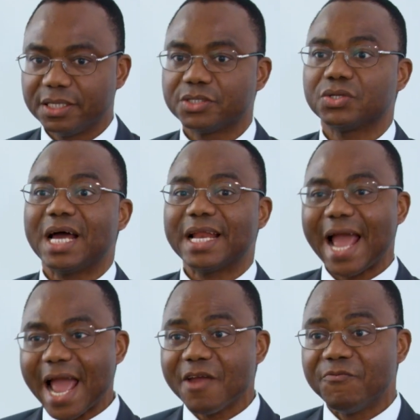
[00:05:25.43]
so that
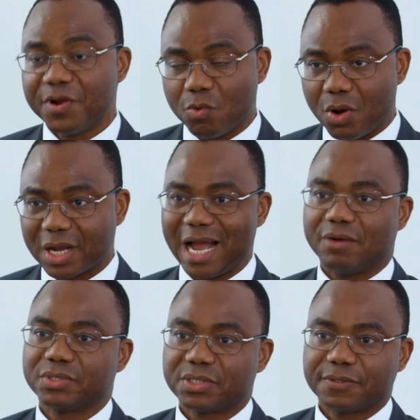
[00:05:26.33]
everyone
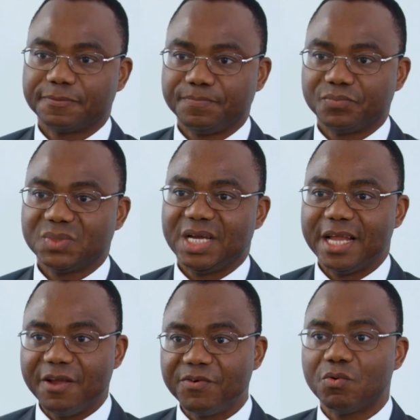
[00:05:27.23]
counts and
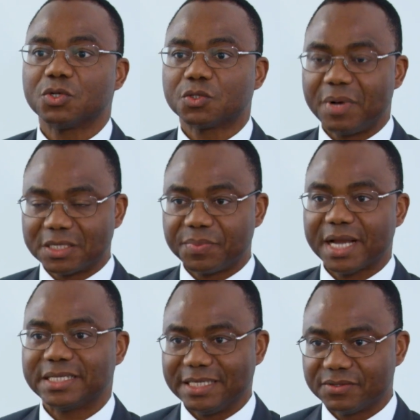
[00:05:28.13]
everyone's
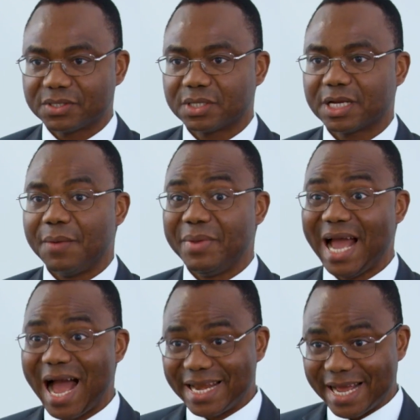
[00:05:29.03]
perspectives can be
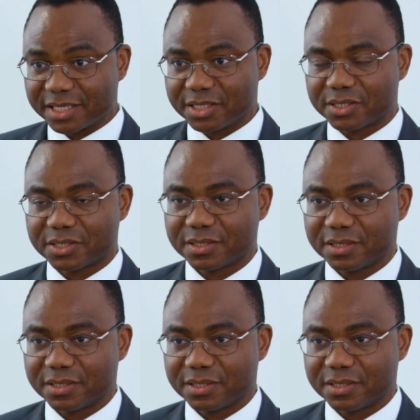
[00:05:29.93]
harnessed